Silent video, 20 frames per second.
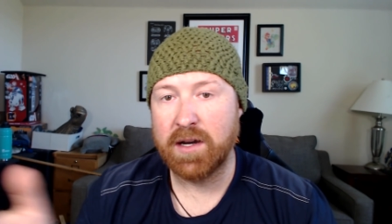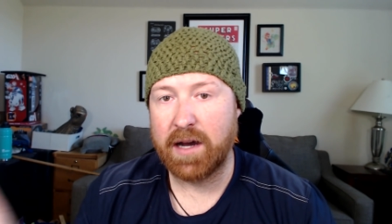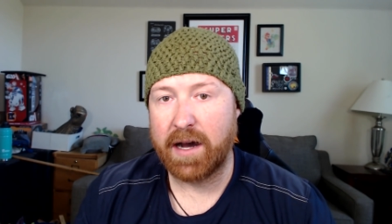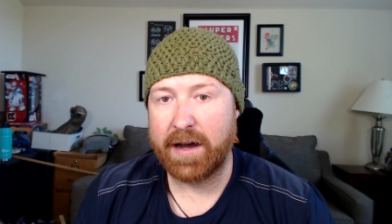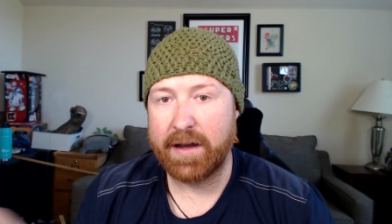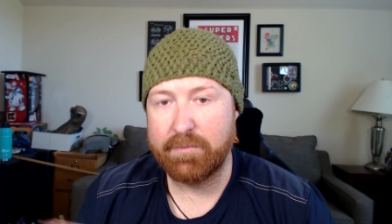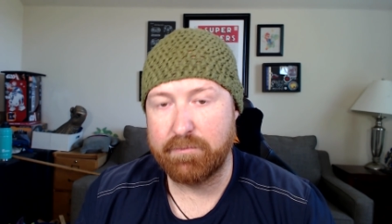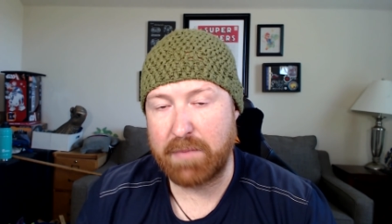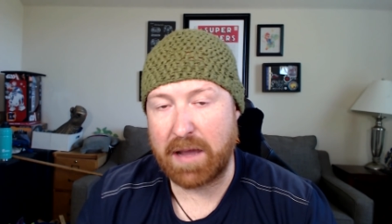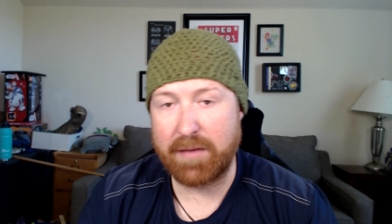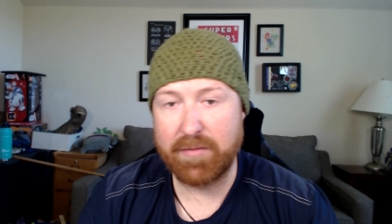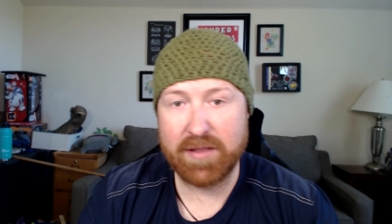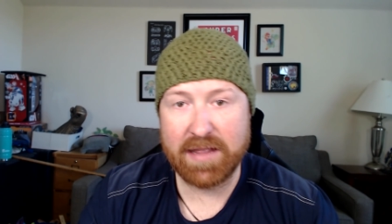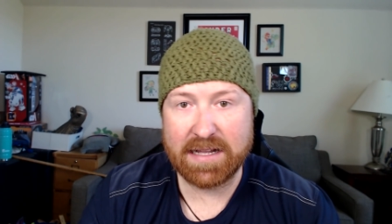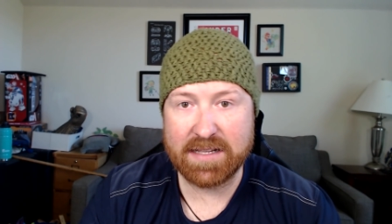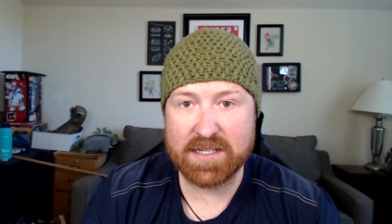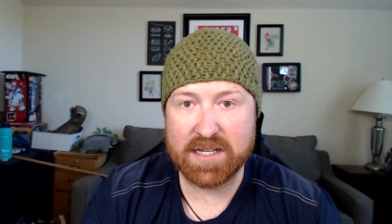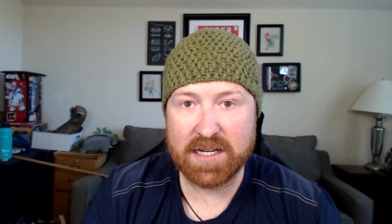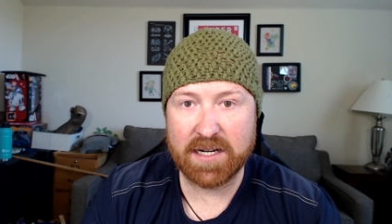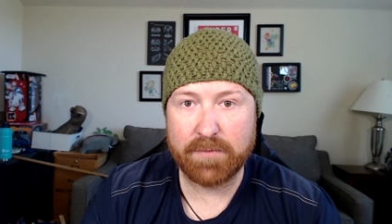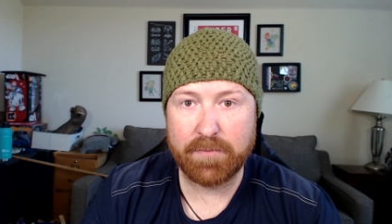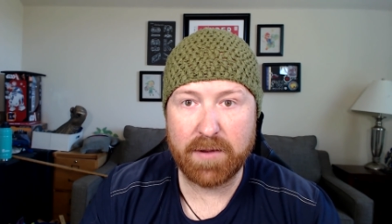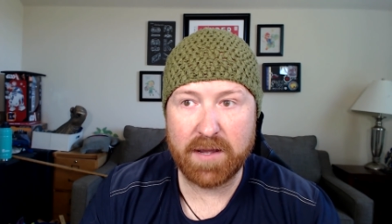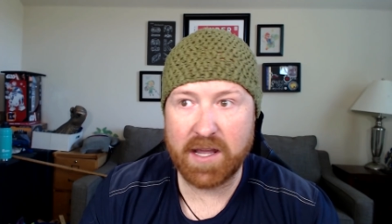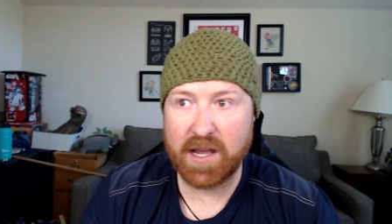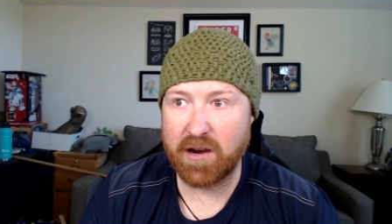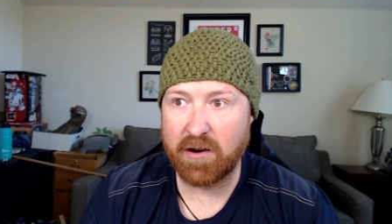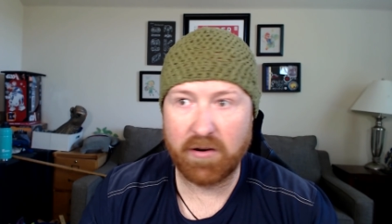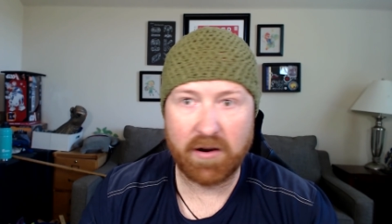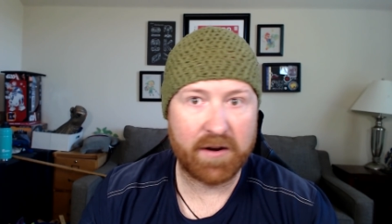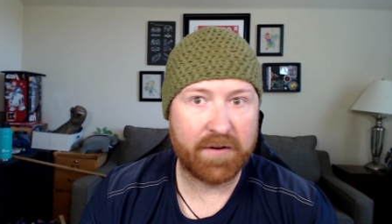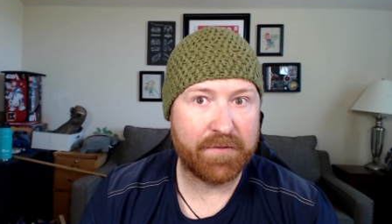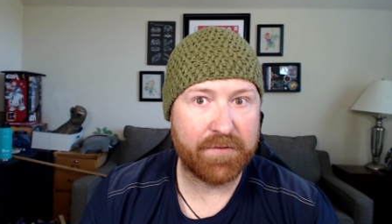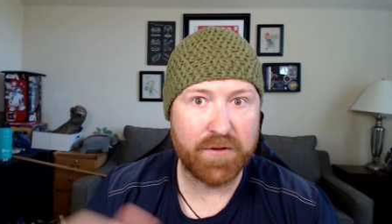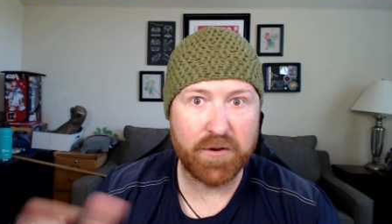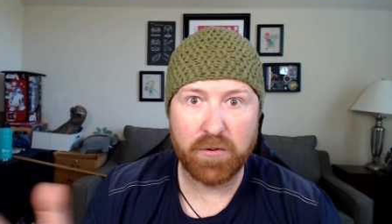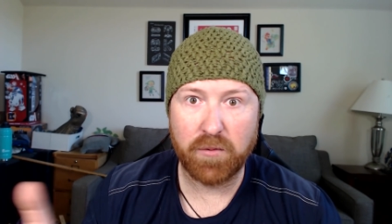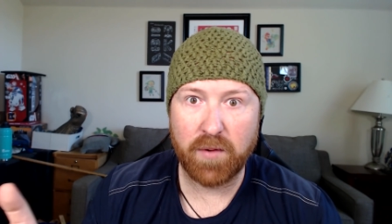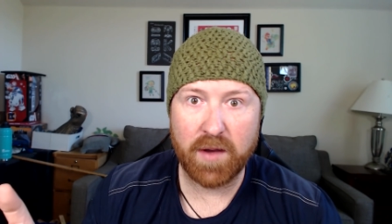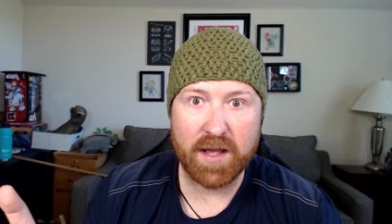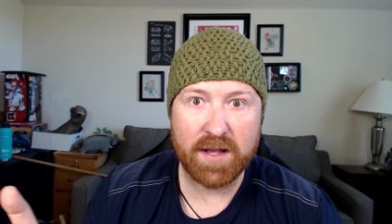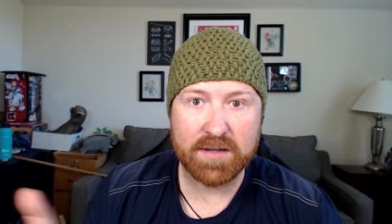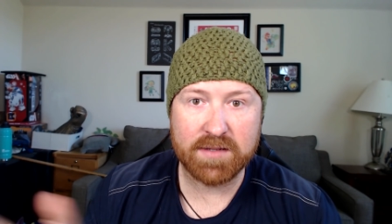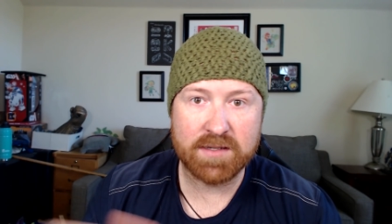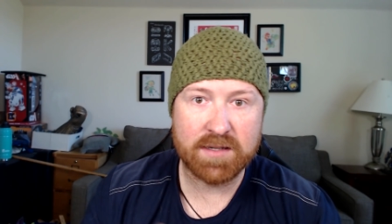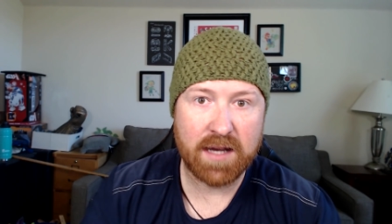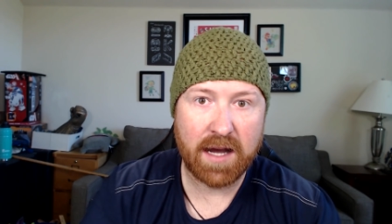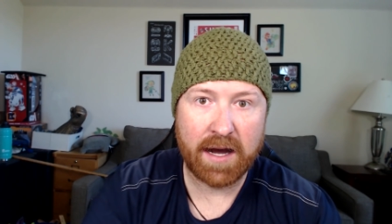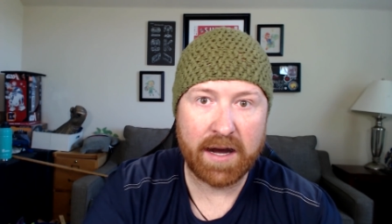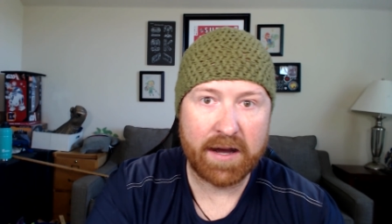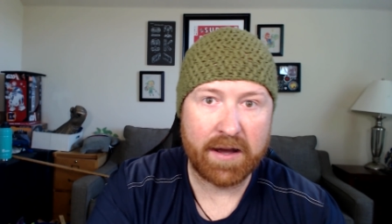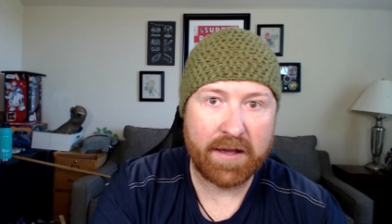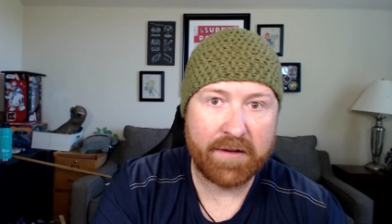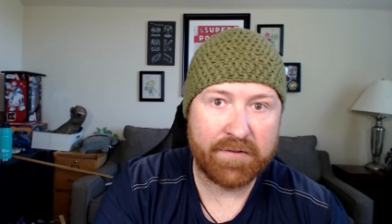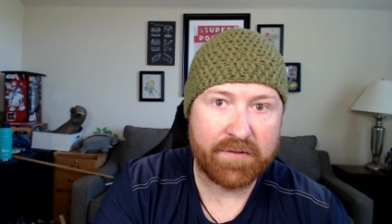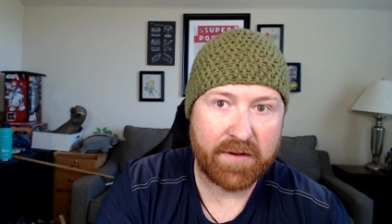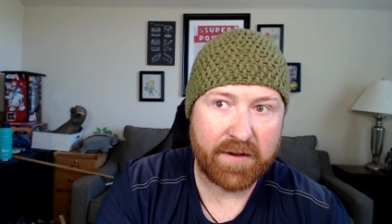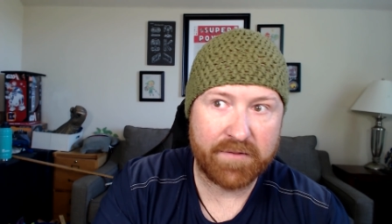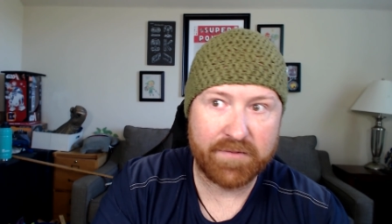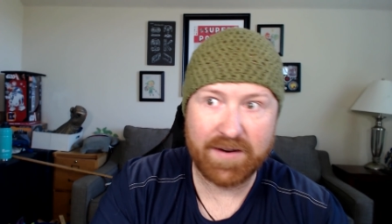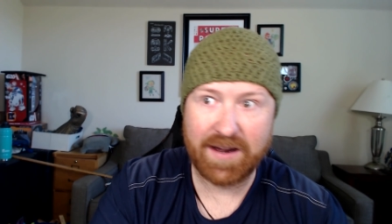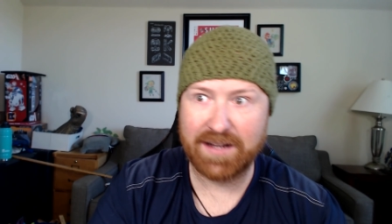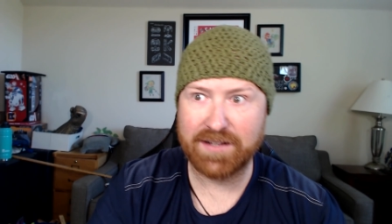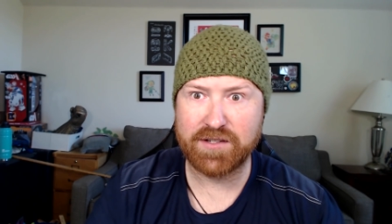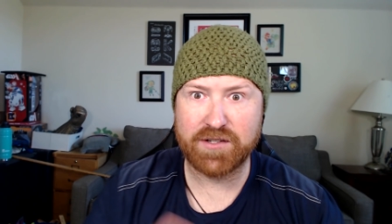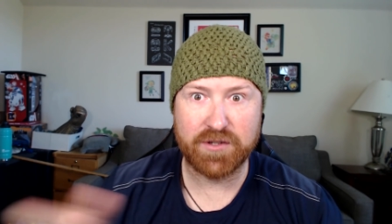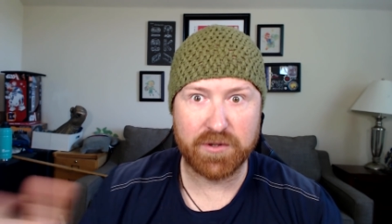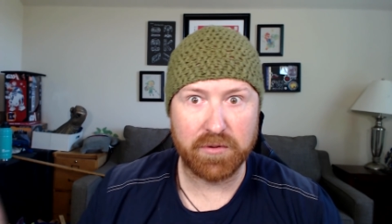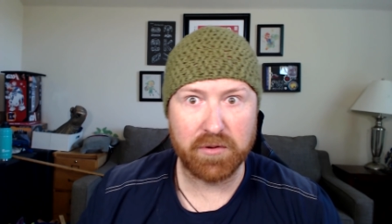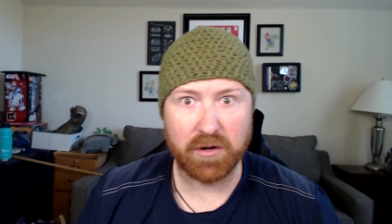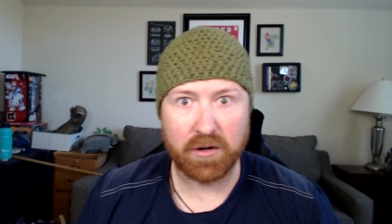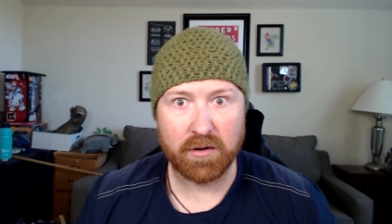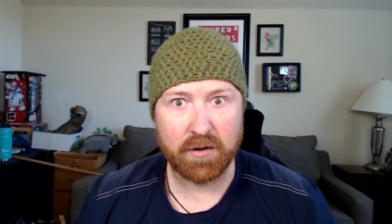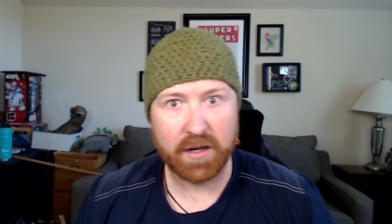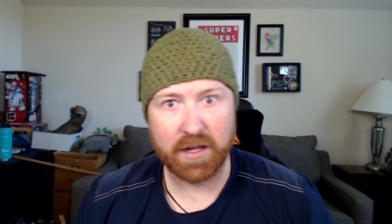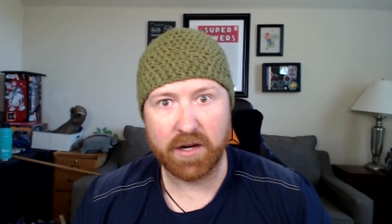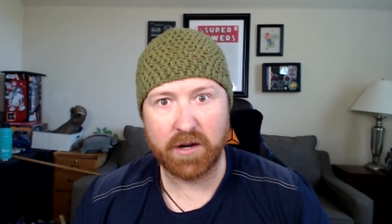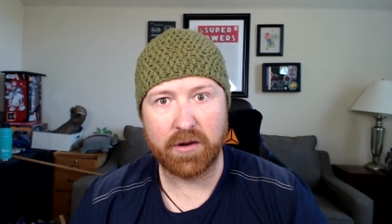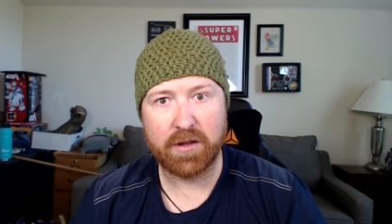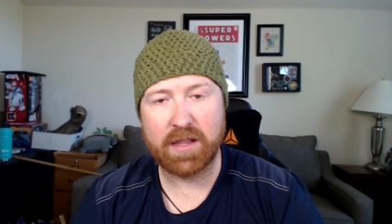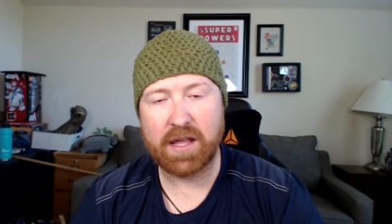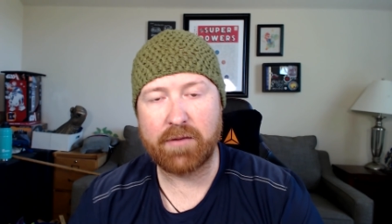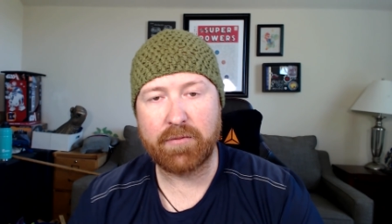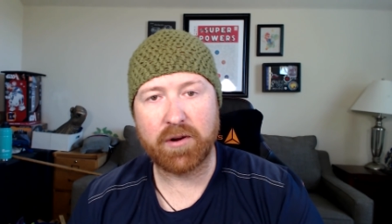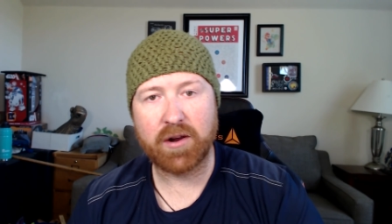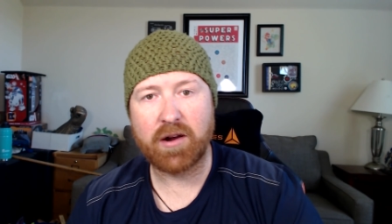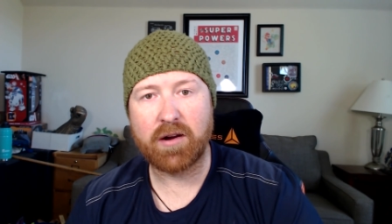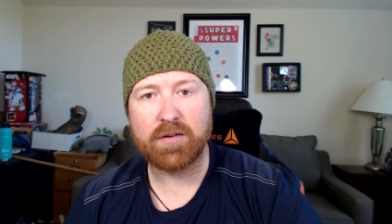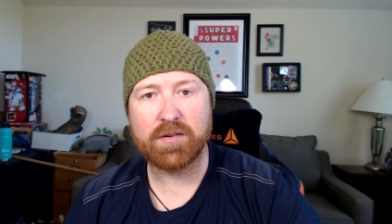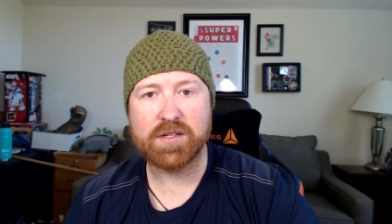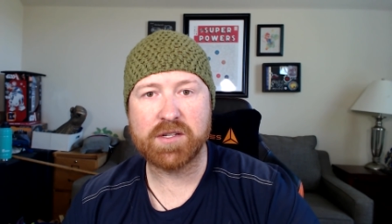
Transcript: uh, maybe that's going to be here in a few weeks, uh, if, if not sooner, you know, in that regard.